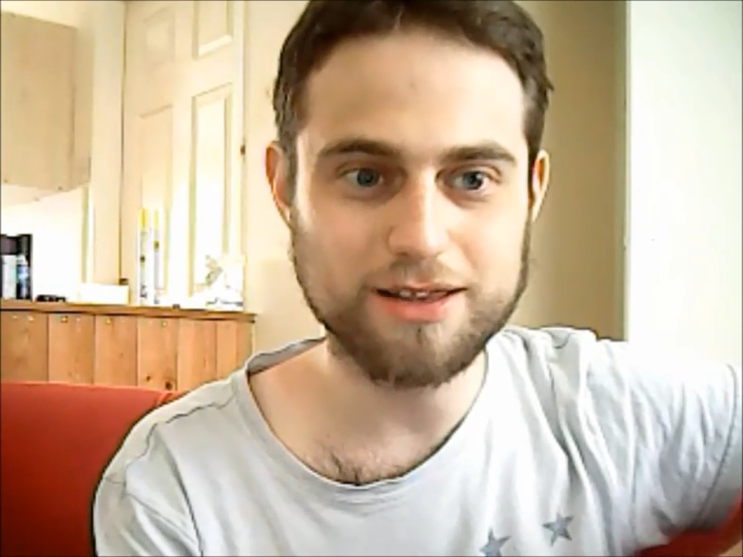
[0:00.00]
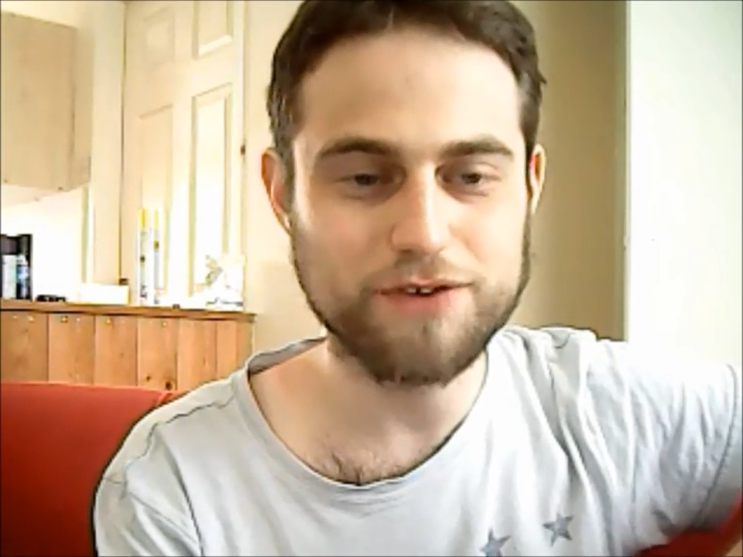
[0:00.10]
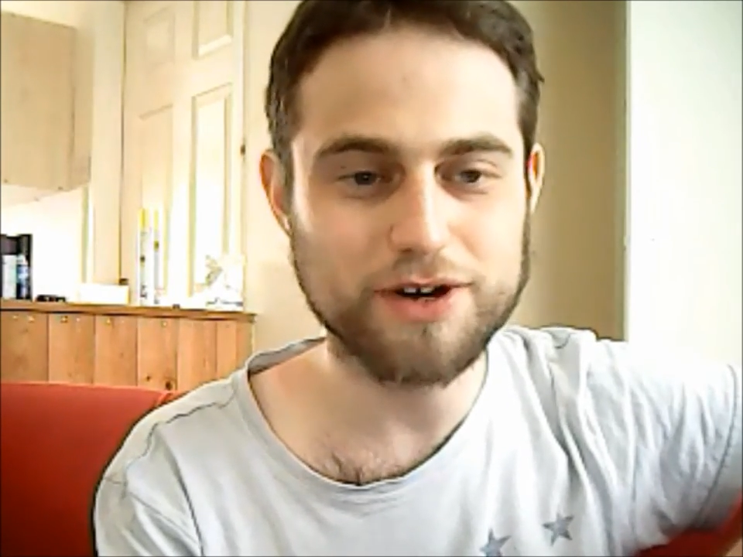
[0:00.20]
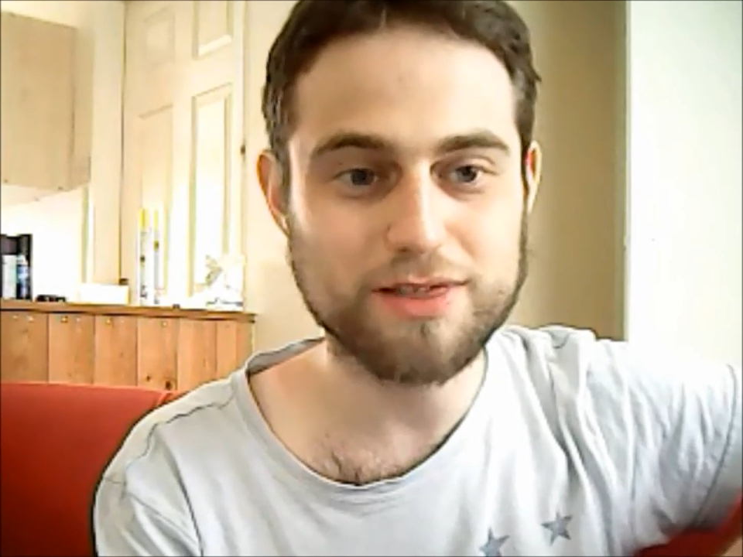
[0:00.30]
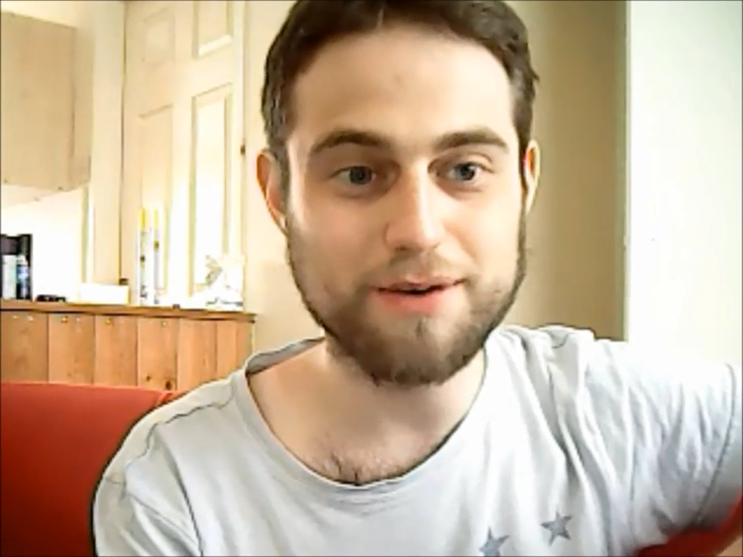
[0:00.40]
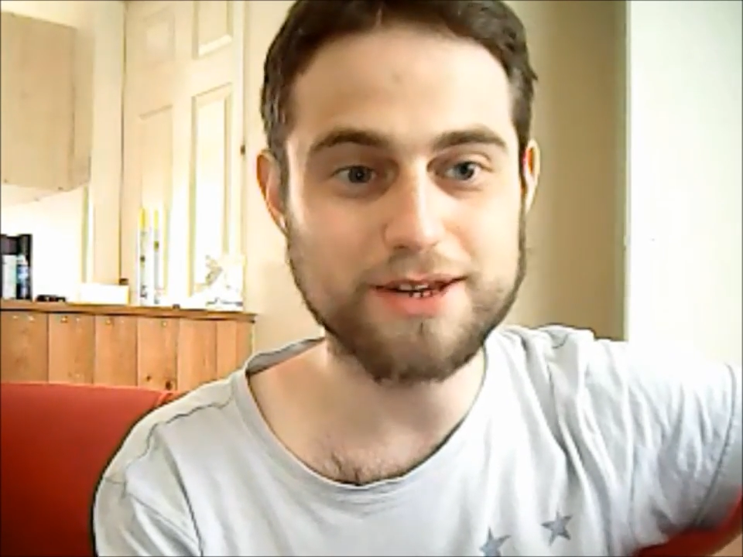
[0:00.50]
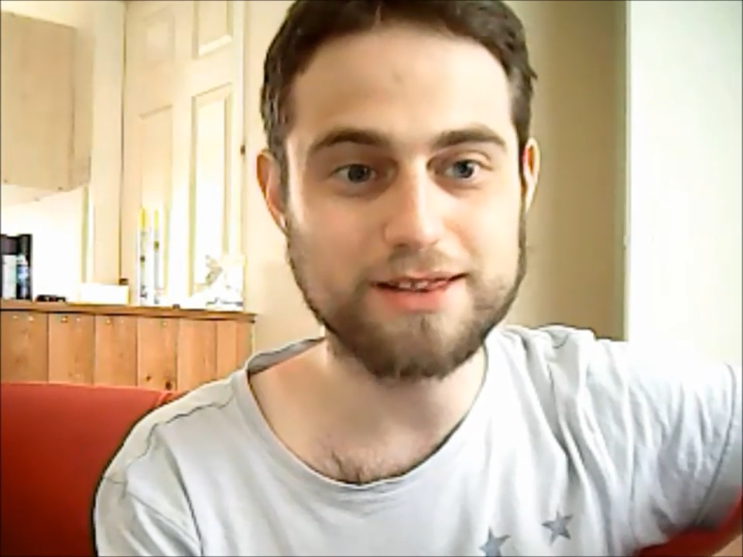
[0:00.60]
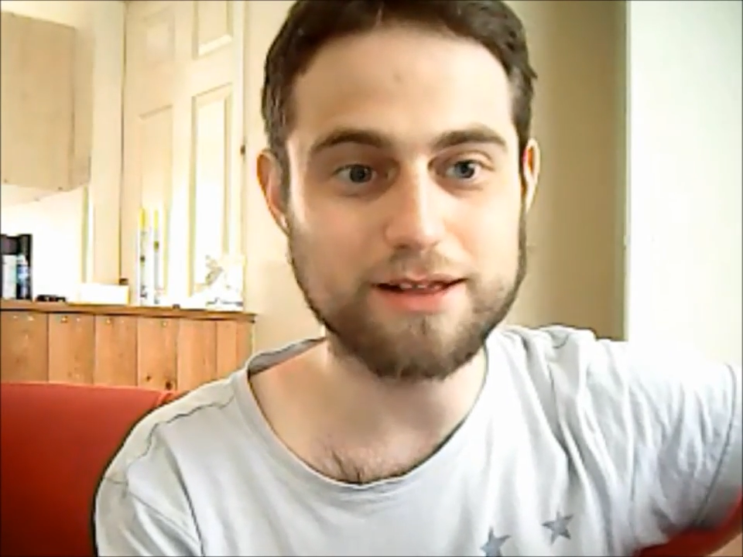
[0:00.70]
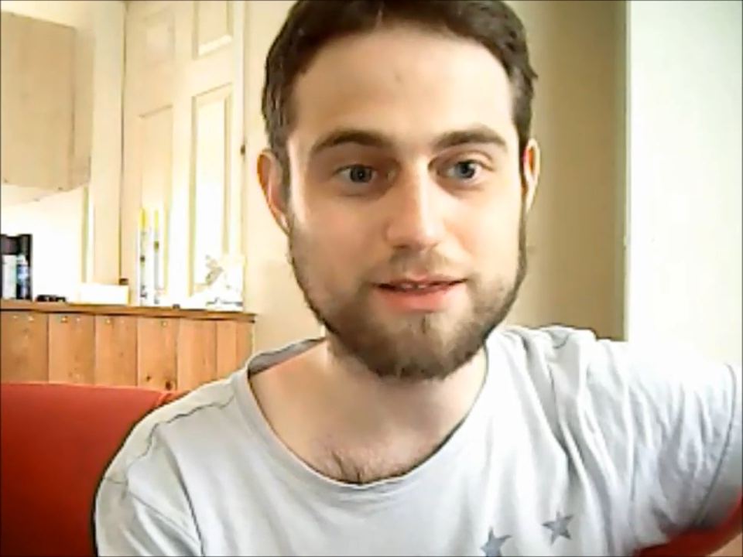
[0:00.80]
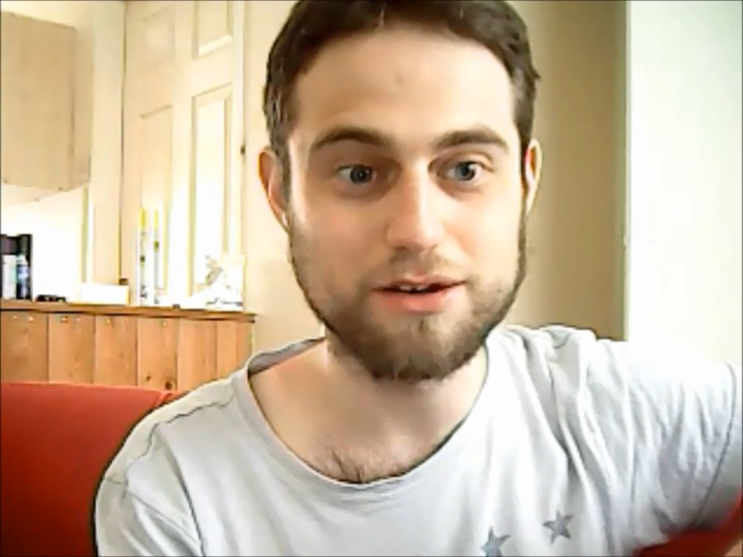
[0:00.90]
the first time he did
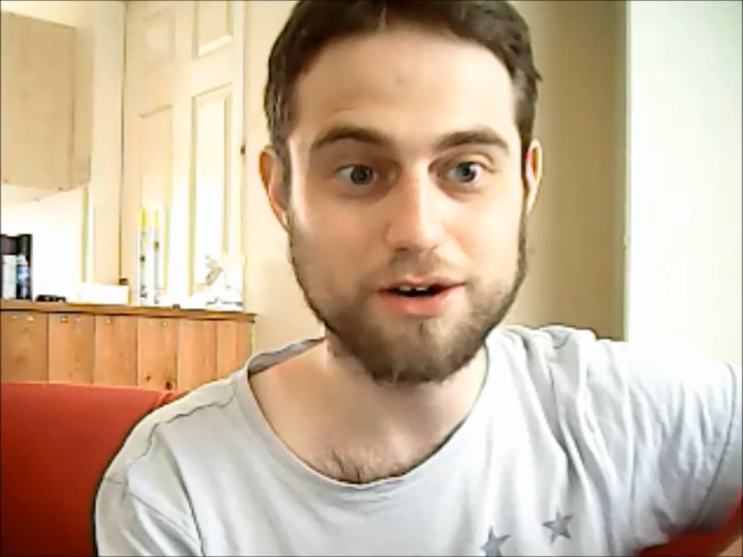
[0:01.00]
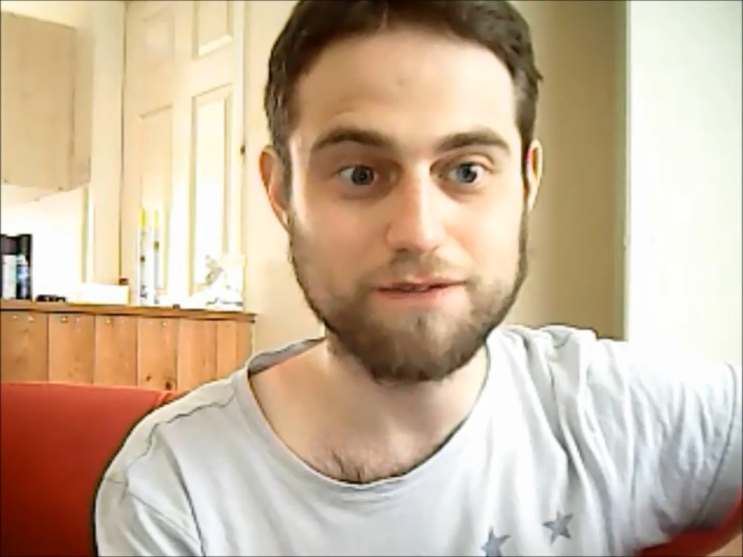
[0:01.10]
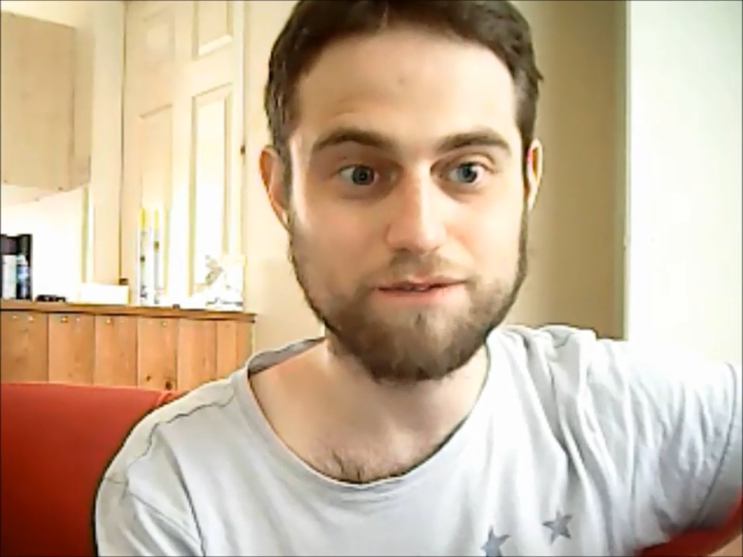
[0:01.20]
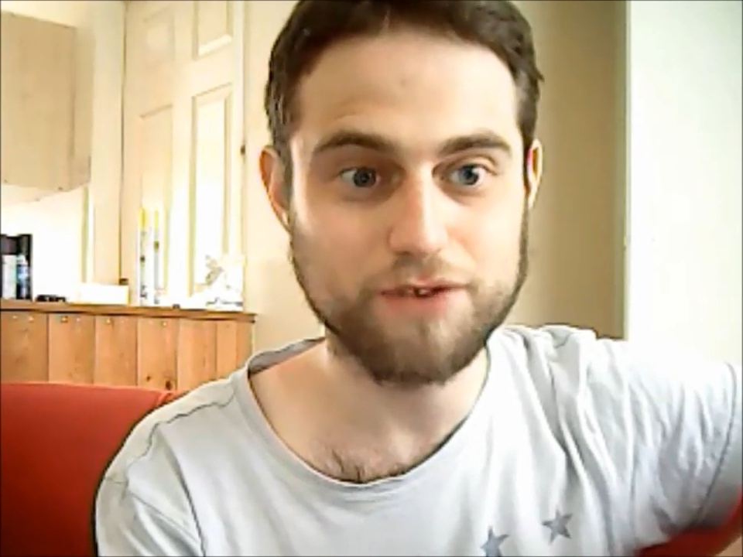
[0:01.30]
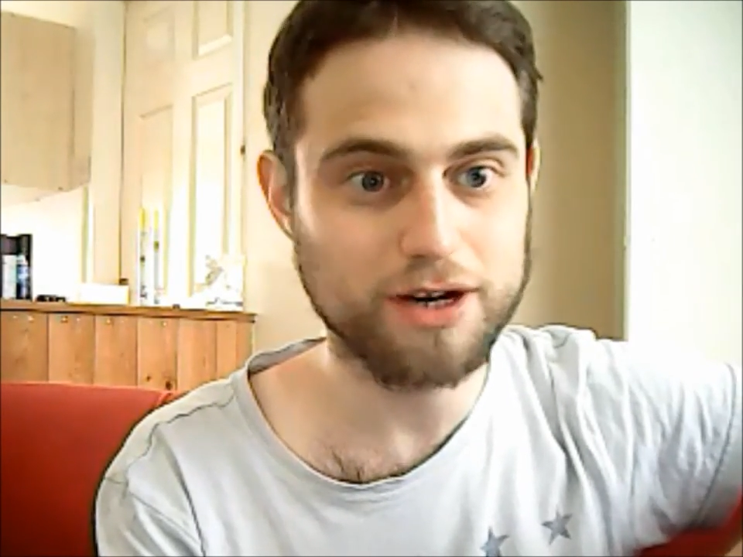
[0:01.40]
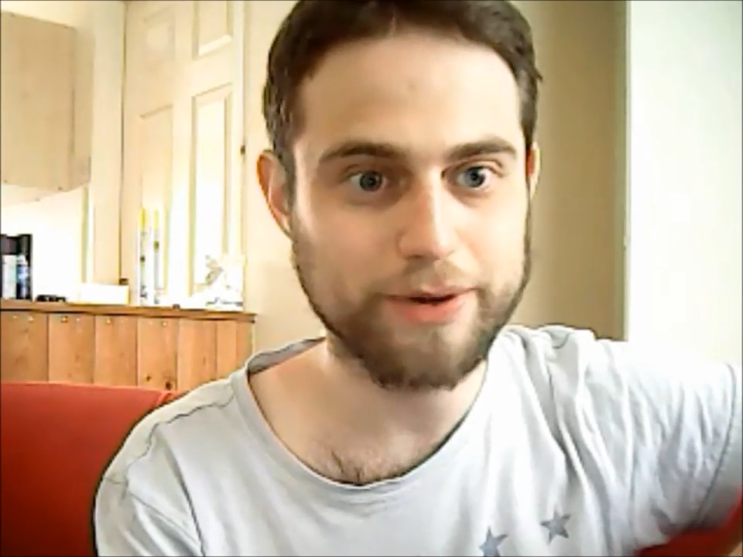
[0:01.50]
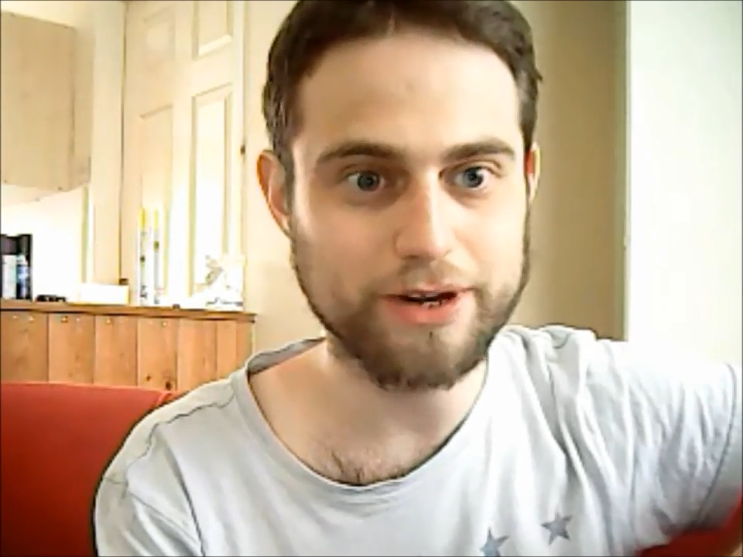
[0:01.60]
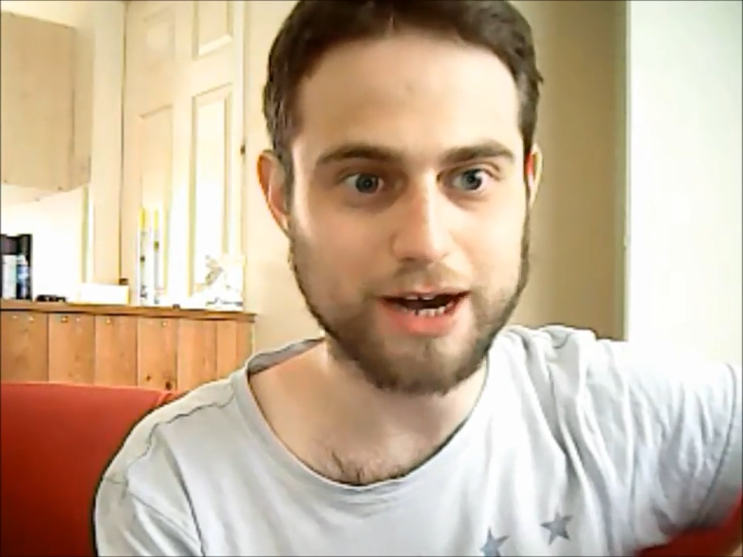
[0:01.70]
that to Norv Fernum,